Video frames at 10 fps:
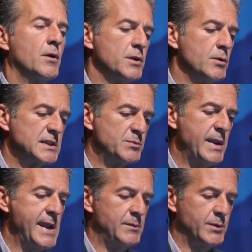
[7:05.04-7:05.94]

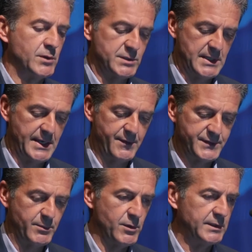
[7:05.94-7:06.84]
USP8 because I have
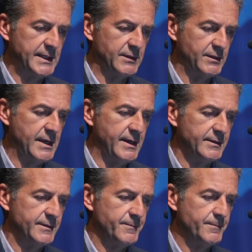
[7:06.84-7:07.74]
some new data on
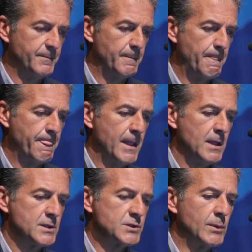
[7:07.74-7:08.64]
that.
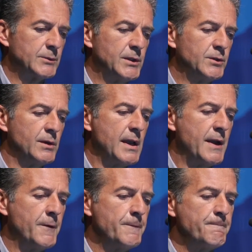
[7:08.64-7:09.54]
So what we do
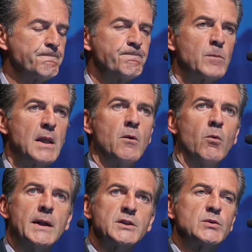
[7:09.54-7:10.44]
now,
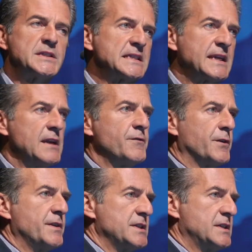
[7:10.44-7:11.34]
once we screen
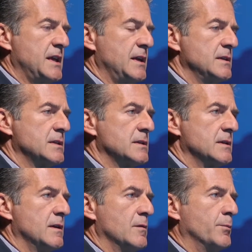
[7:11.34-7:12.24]
for these genes,
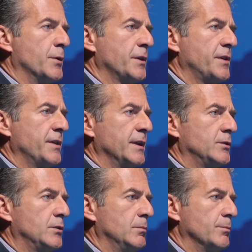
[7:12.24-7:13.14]
both the
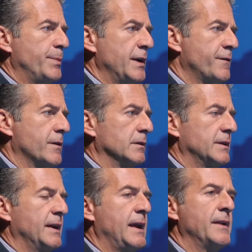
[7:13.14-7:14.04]
peripheral
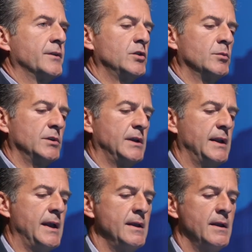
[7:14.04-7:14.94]
DNA and the tumor
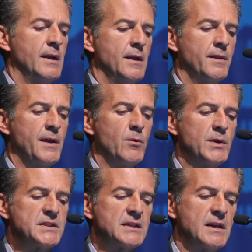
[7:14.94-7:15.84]
DNA, then
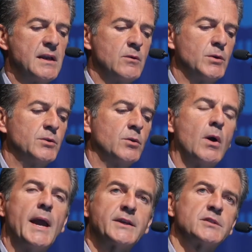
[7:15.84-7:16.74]
we do
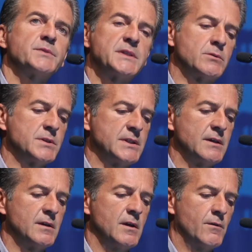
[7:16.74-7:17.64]
exome
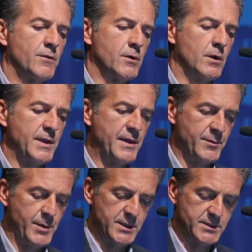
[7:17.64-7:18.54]
sequencing for all the other
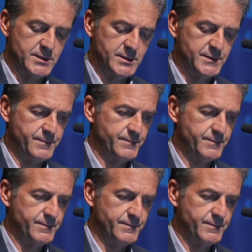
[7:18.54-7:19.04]
patients.